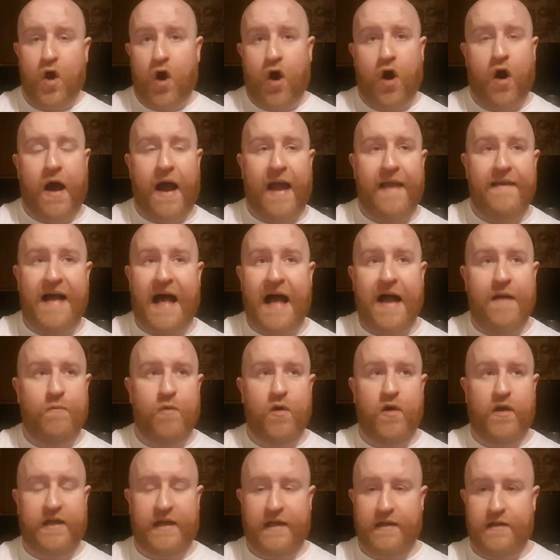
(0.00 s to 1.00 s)
Or I'm
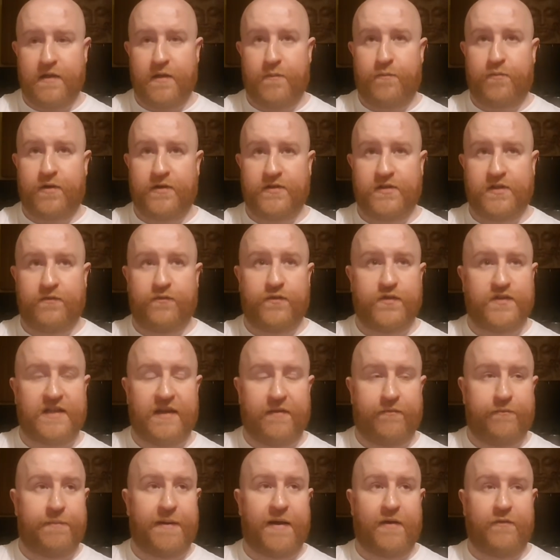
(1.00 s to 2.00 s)
working in the prison for
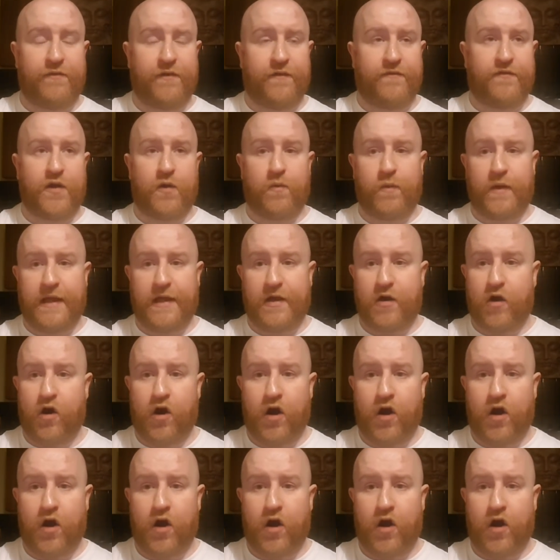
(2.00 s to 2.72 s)
£7.50 a week,